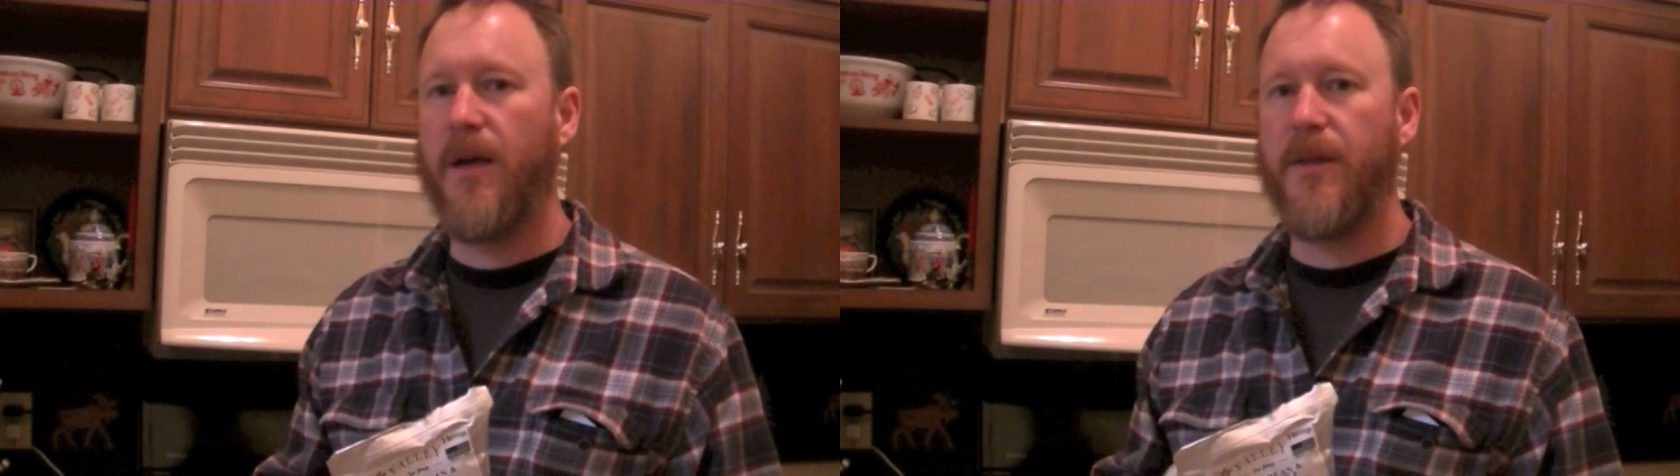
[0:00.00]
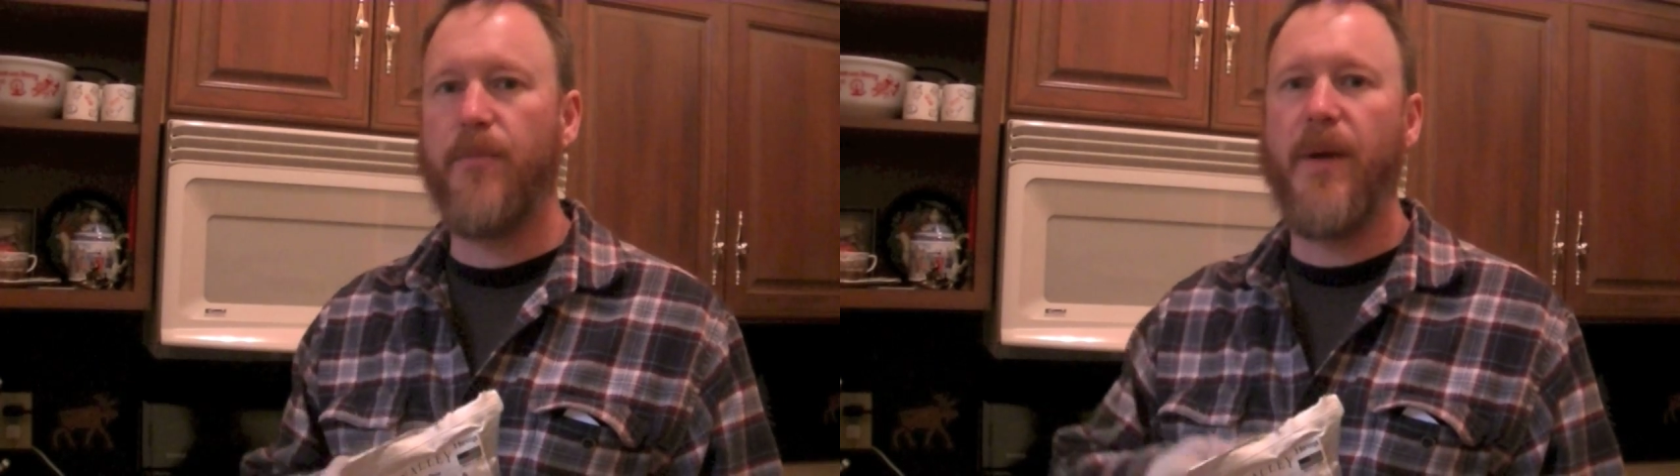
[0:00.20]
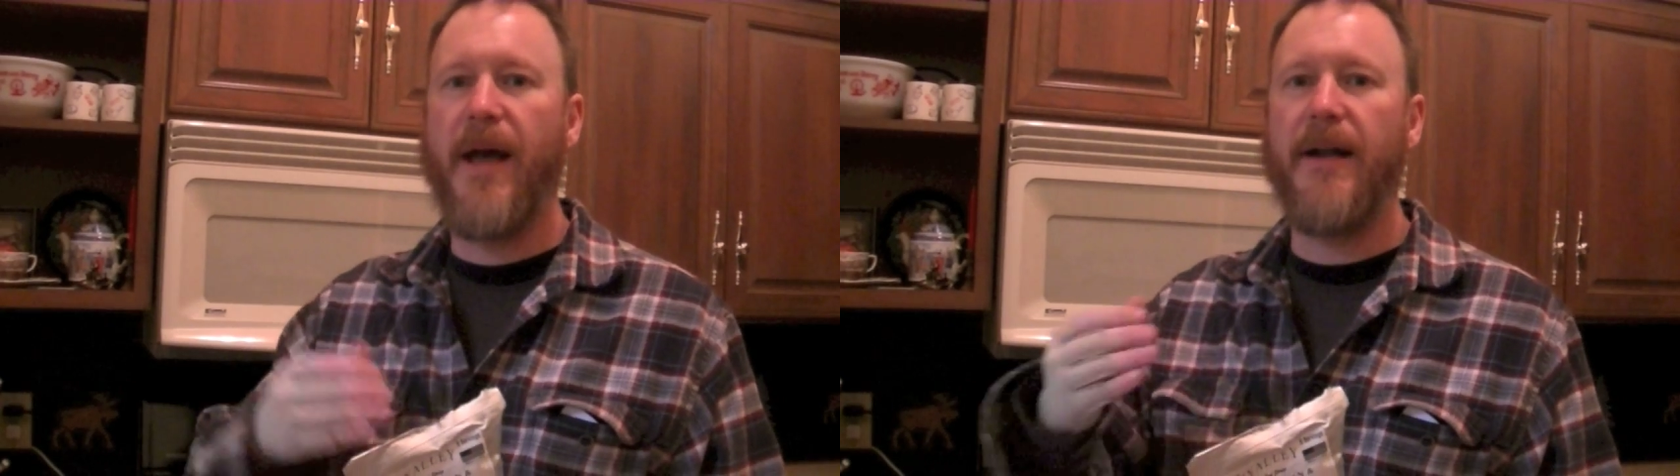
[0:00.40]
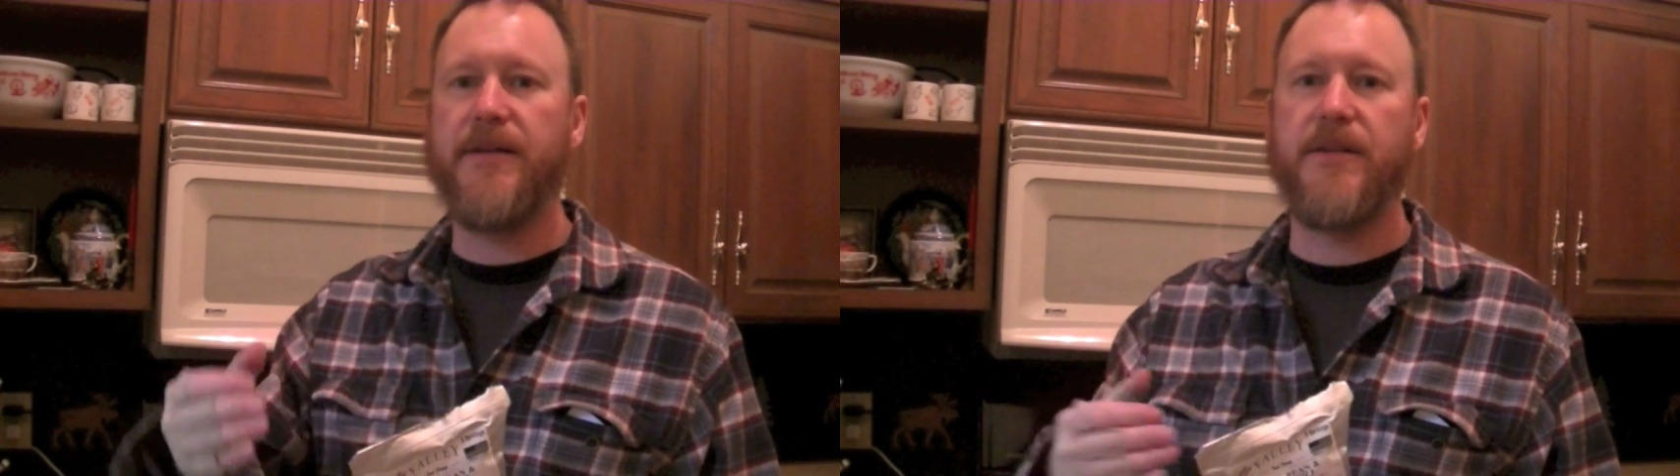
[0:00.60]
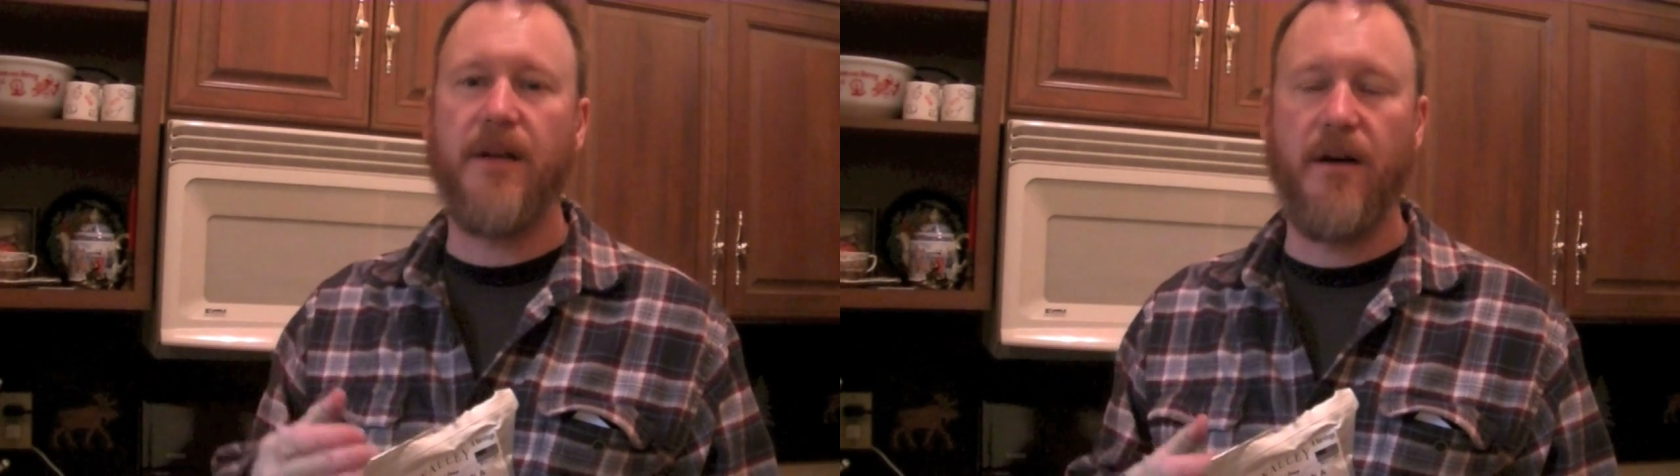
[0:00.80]
the bad
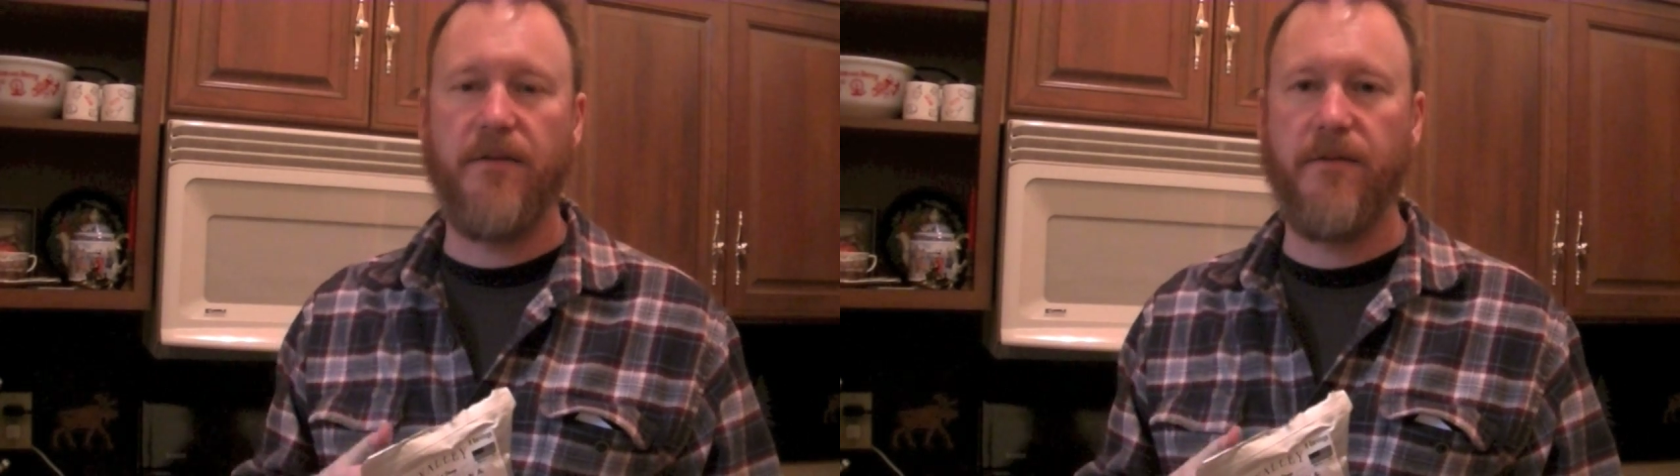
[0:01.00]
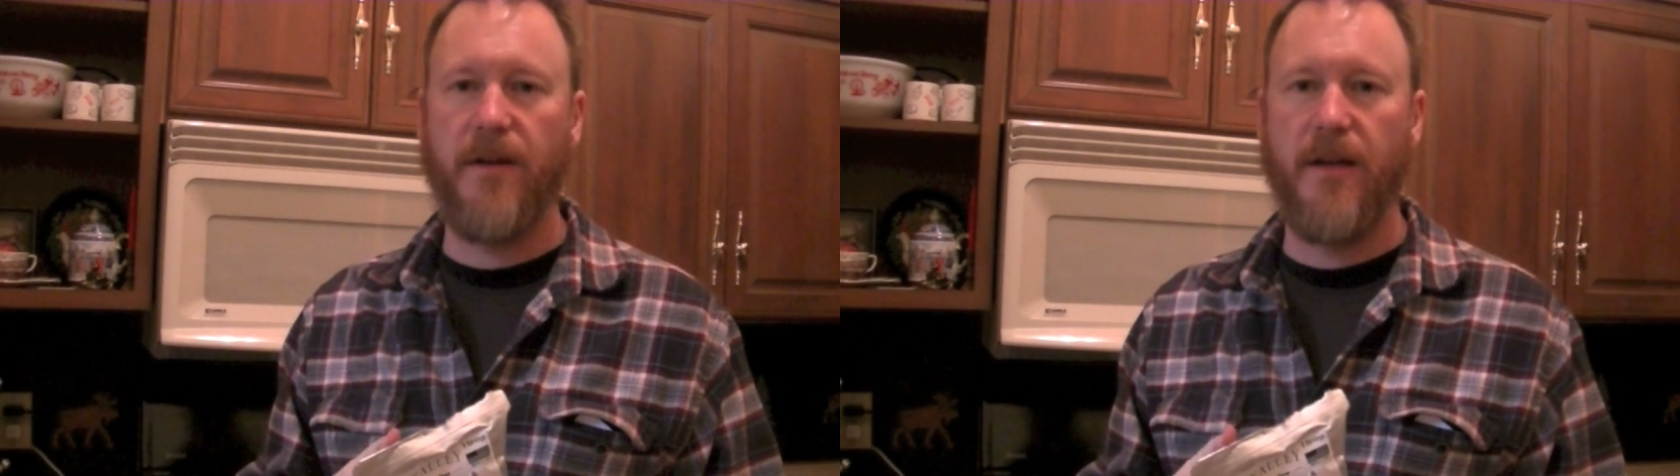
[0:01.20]
stuff